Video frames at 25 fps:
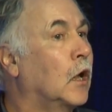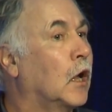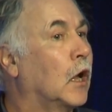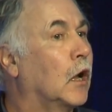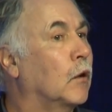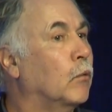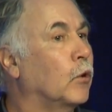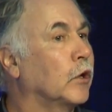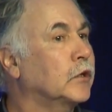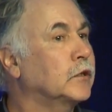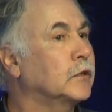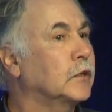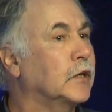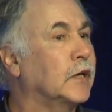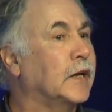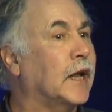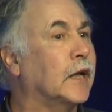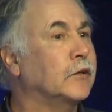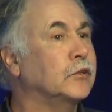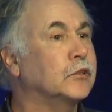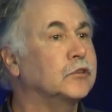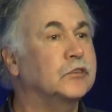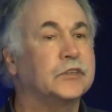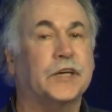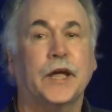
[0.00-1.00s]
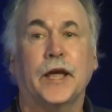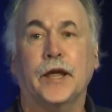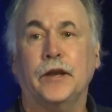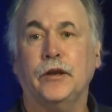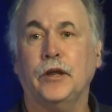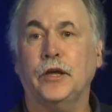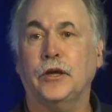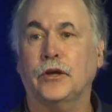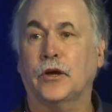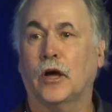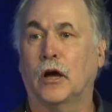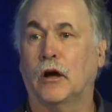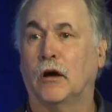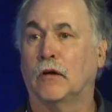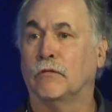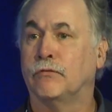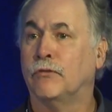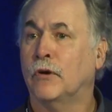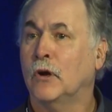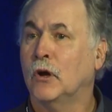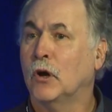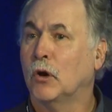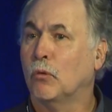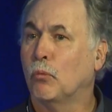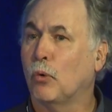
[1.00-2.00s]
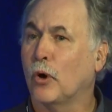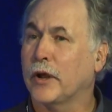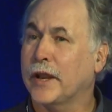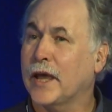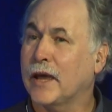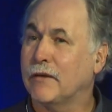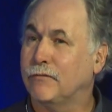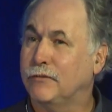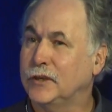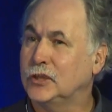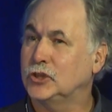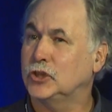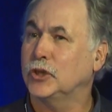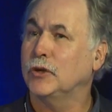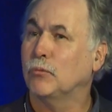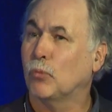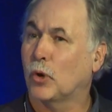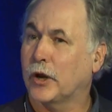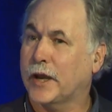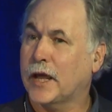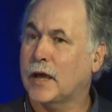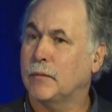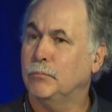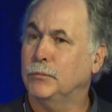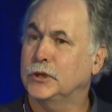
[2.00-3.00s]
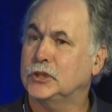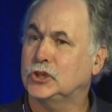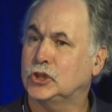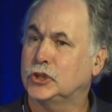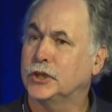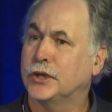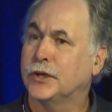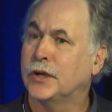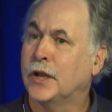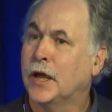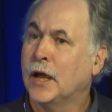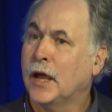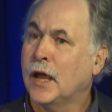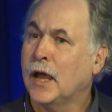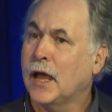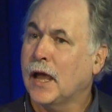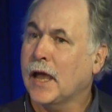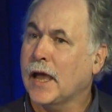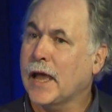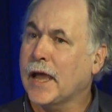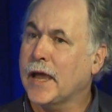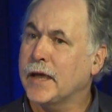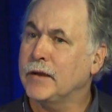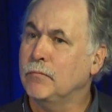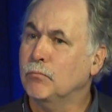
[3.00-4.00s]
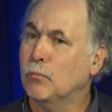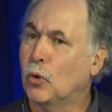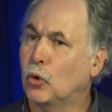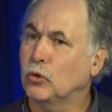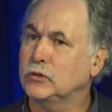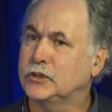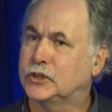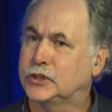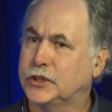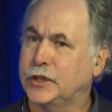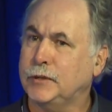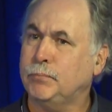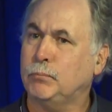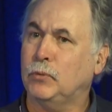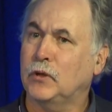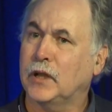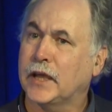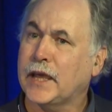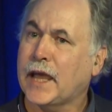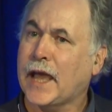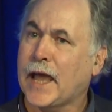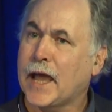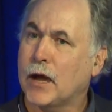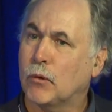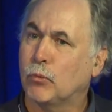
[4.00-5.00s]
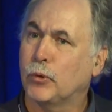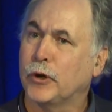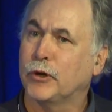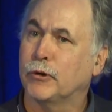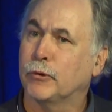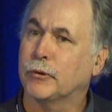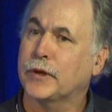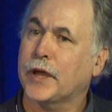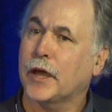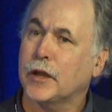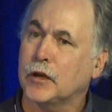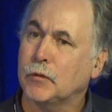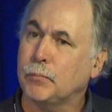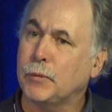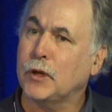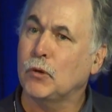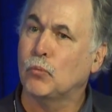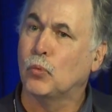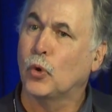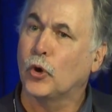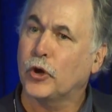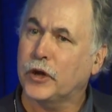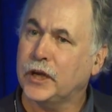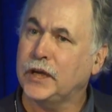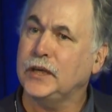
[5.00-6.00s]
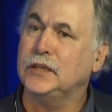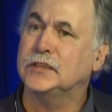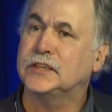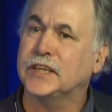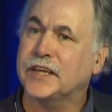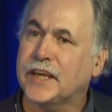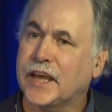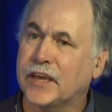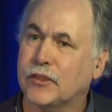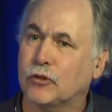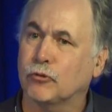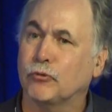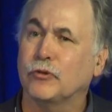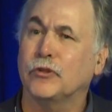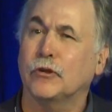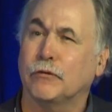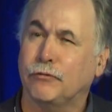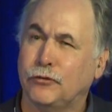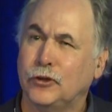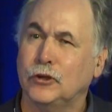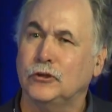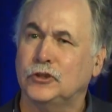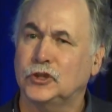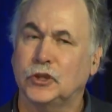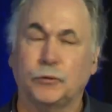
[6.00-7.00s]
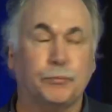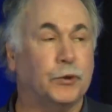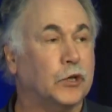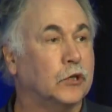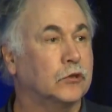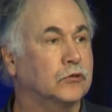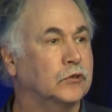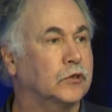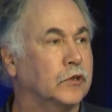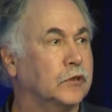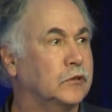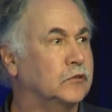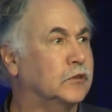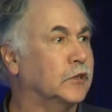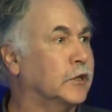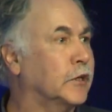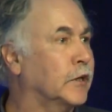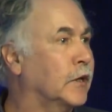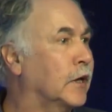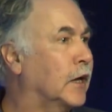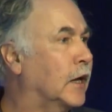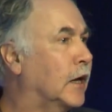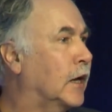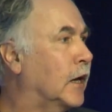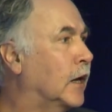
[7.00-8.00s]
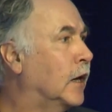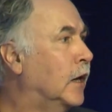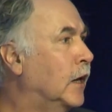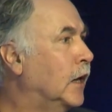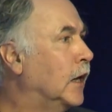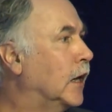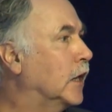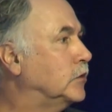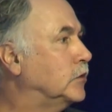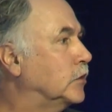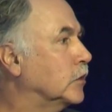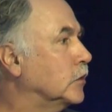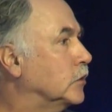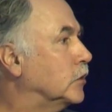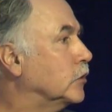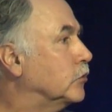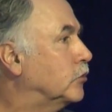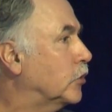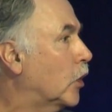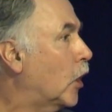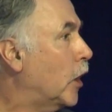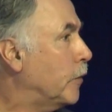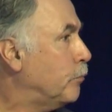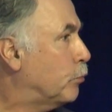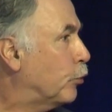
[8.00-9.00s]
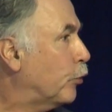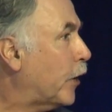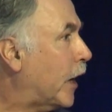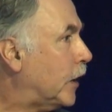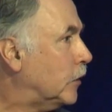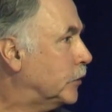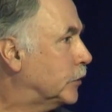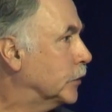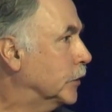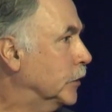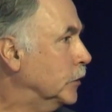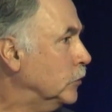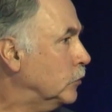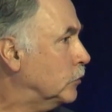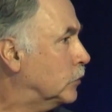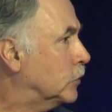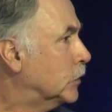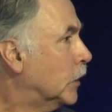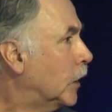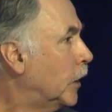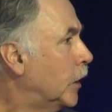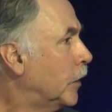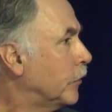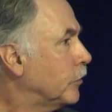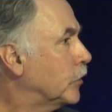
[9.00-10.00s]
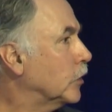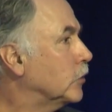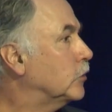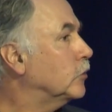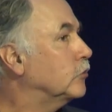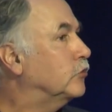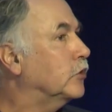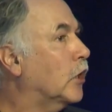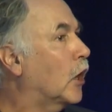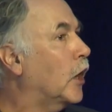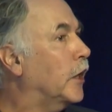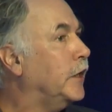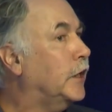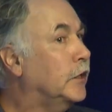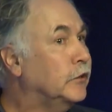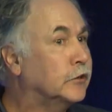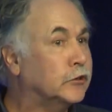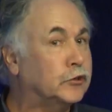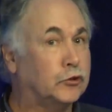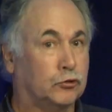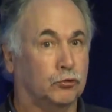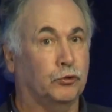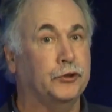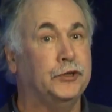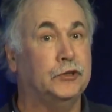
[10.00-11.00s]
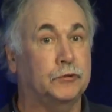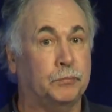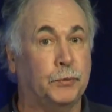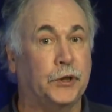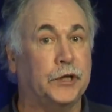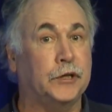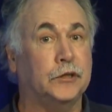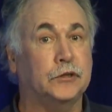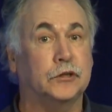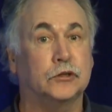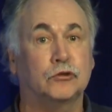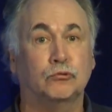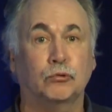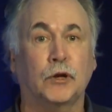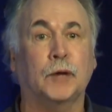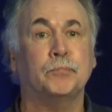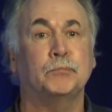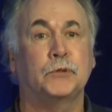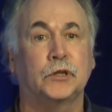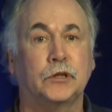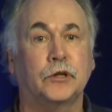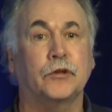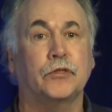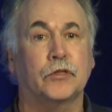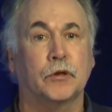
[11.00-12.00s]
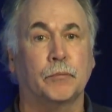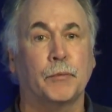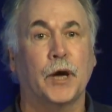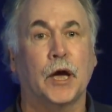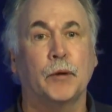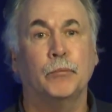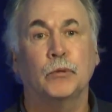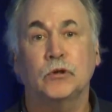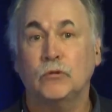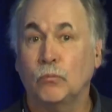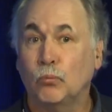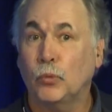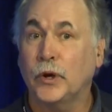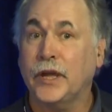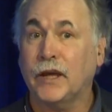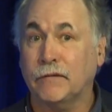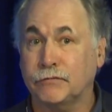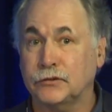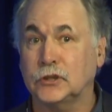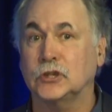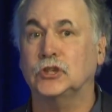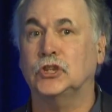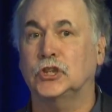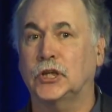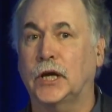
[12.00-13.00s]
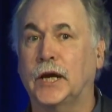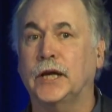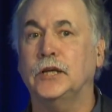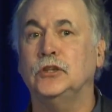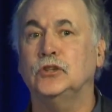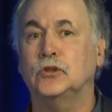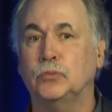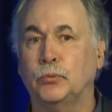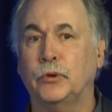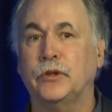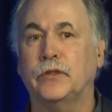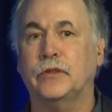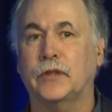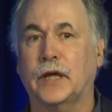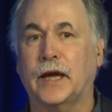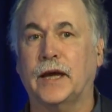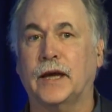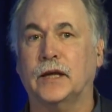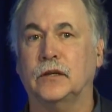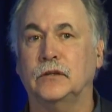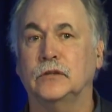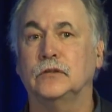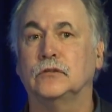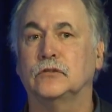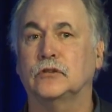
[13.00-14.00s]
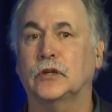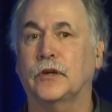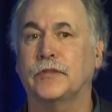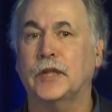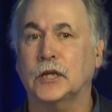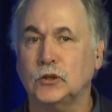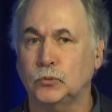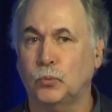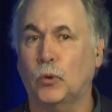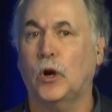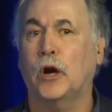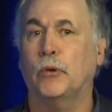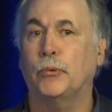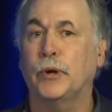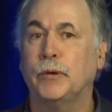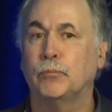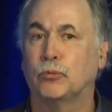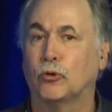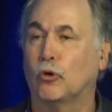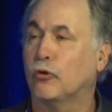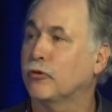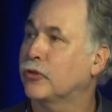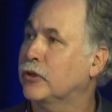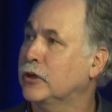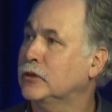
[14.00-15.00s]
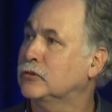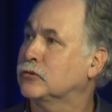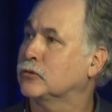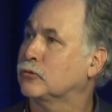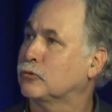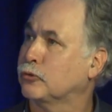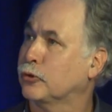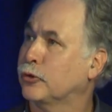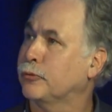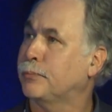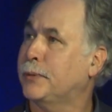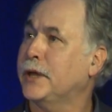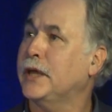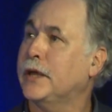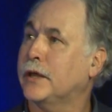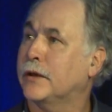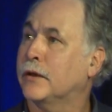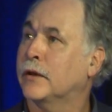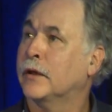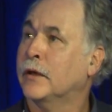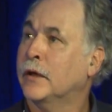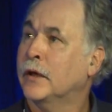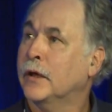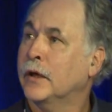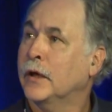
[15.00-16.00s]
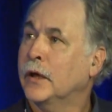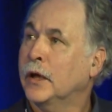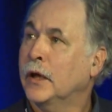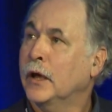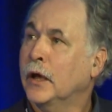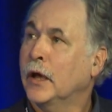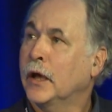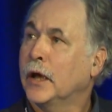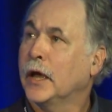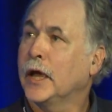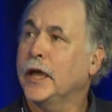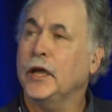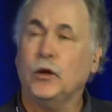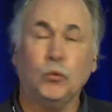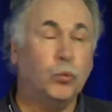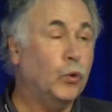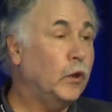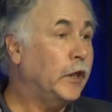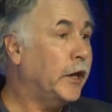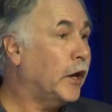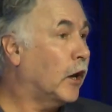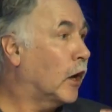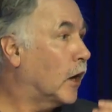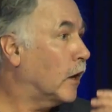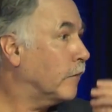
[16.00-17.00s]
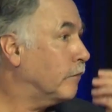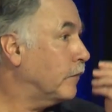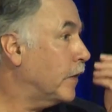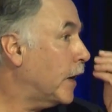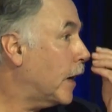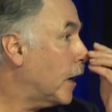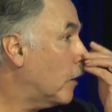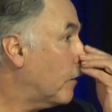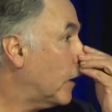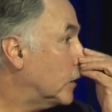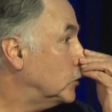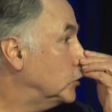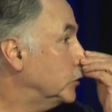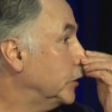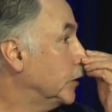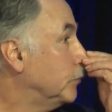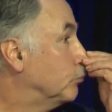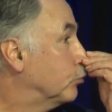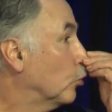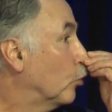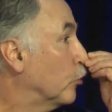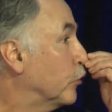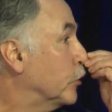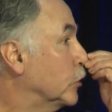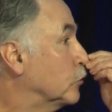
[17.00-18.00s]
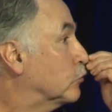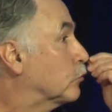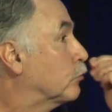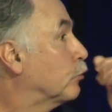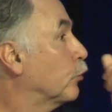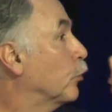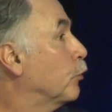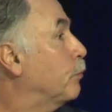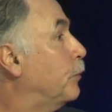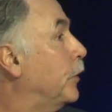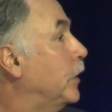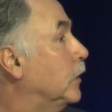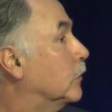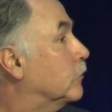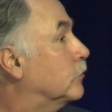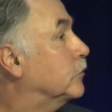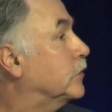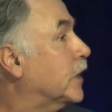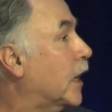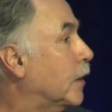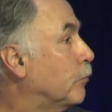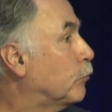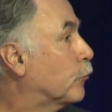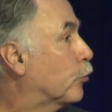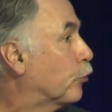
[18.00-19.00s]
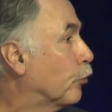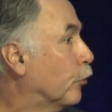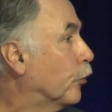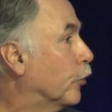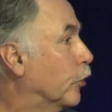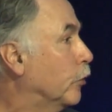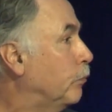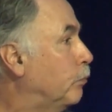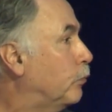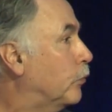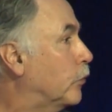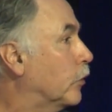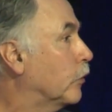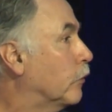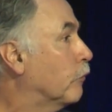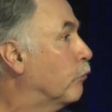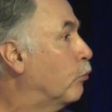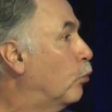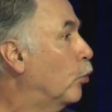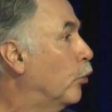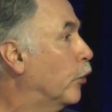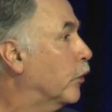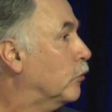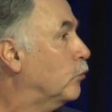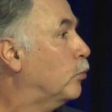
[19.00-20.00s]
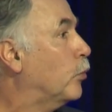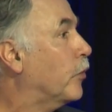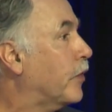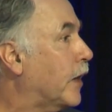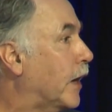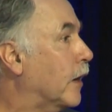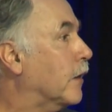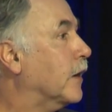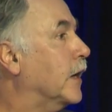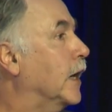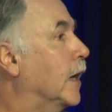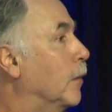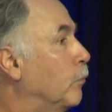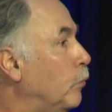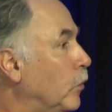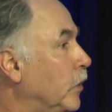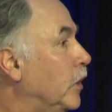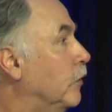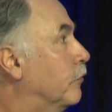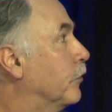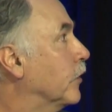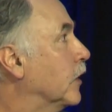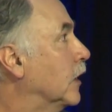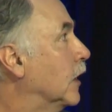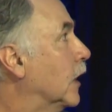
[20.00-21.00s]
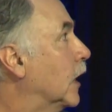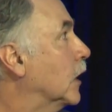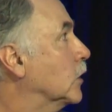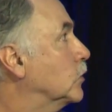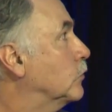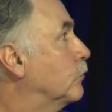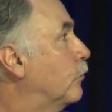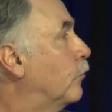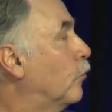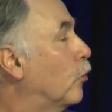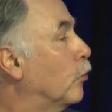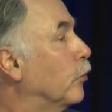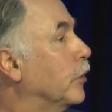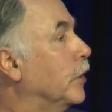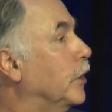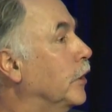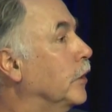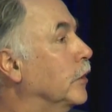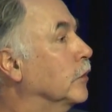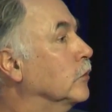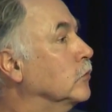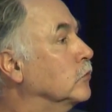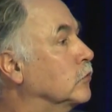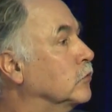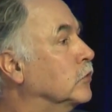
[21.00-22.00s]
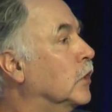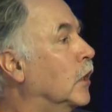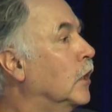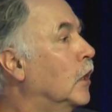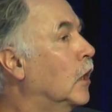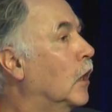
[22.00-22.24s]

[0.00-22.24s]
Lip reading: I wanted an understanding of what our vision, what our mission, and more deeply how we were going to be working together in the future. Because as a design practice, the design industry is being disrupted at the moment and we have to change with that. And so that's why we brought this group in. Equally, I've now actually brought this group in, same group that have worked with our company for the last 4 years.